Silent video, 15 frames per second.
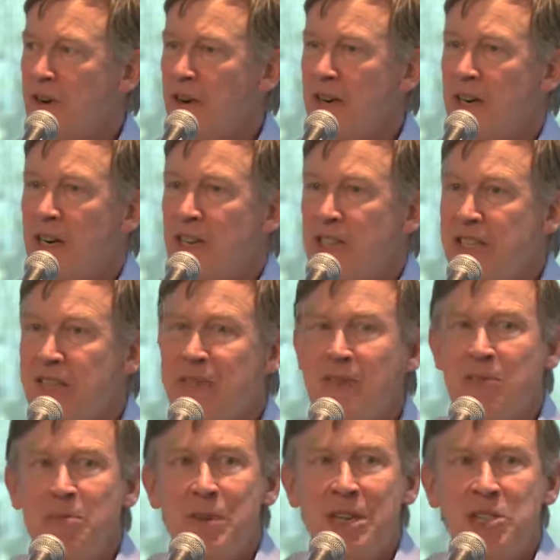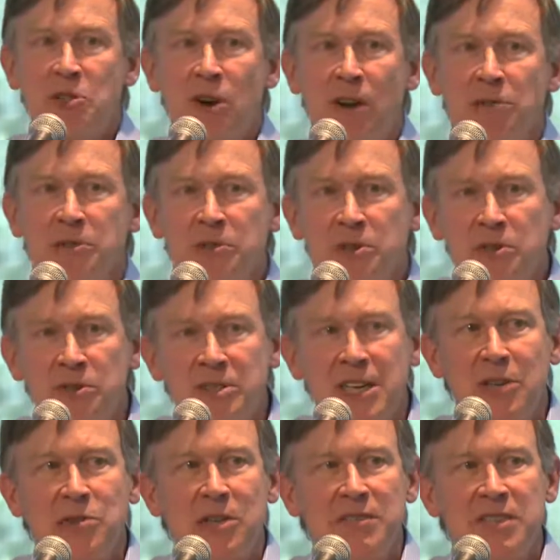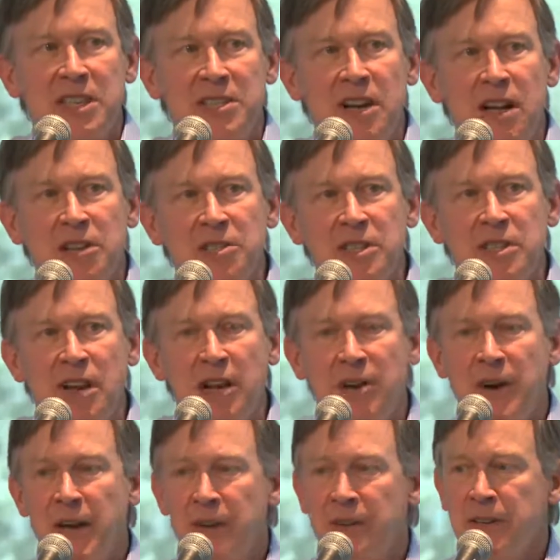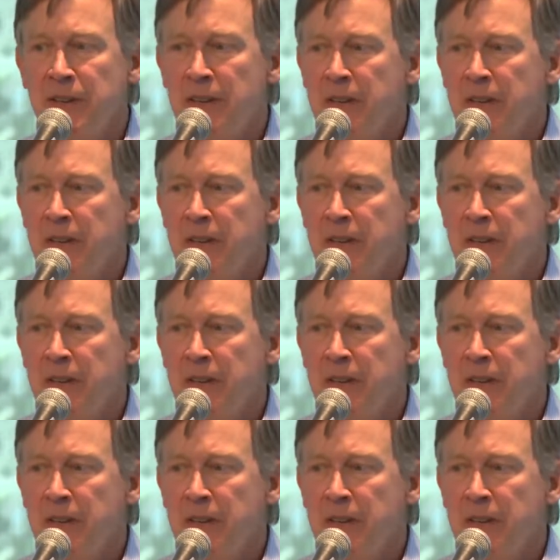Our chief information officer and secretary of technology in Colorado